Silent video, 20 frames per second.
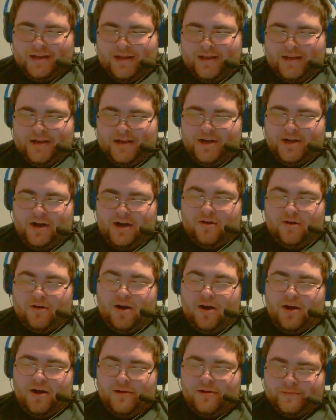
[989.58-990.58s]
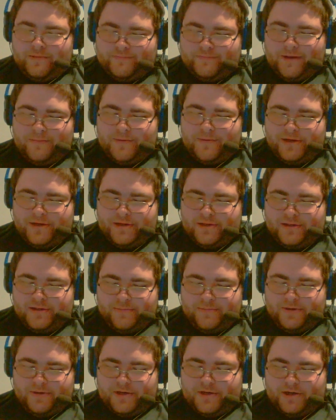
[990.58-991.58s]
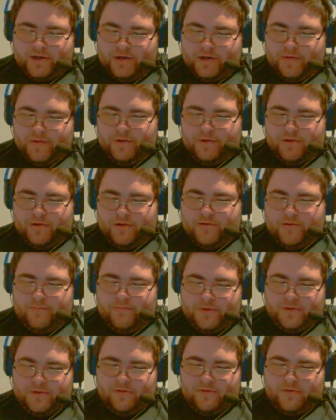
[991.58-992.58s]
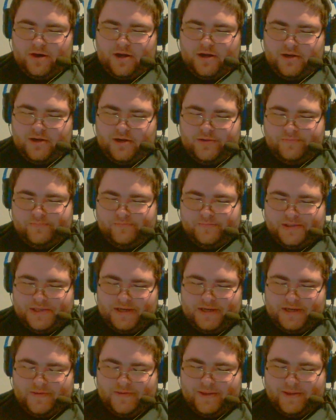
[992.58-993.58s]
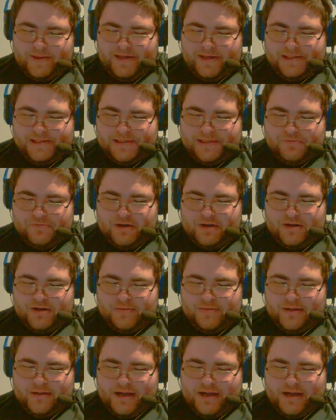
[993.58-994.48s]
you're not wrong. I'm gonna agree with you on the Raw side of things as well.